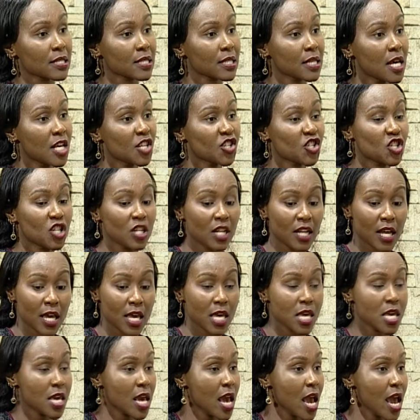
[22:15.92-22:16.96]
she looks she, like a
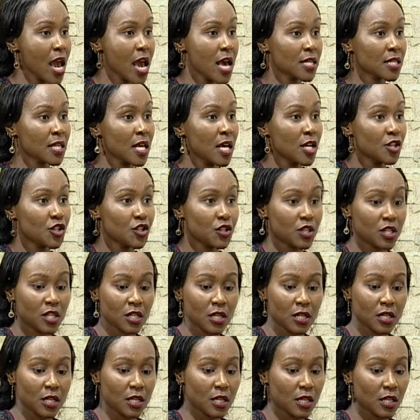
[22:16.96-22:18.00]
client yes
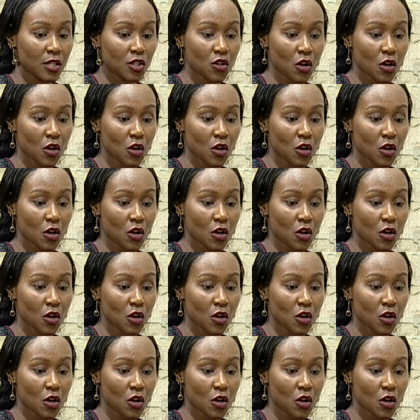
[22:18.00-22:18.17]
she